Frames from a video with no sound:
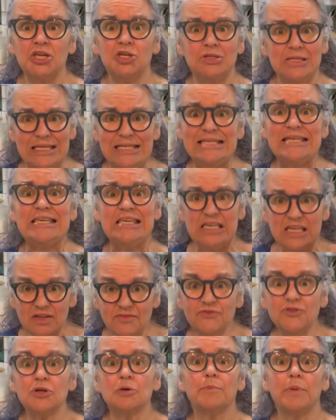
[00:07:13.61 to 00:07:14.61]
you need to give
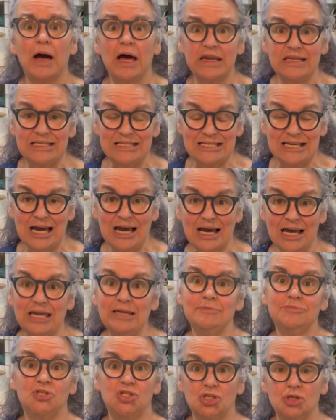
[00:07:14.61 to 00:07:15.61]
your body
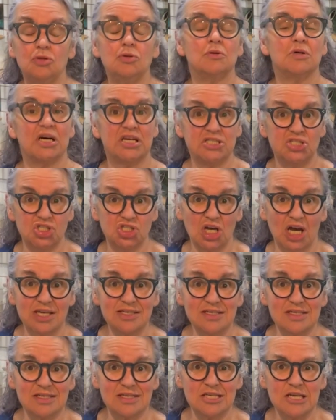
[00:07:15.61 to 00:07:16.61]
time to
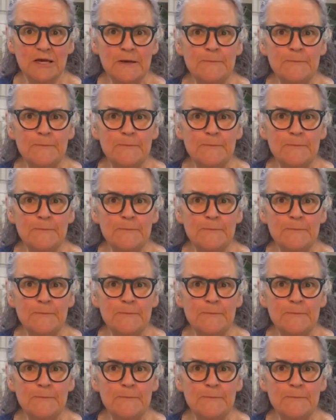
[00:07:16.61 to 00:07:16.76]
adjust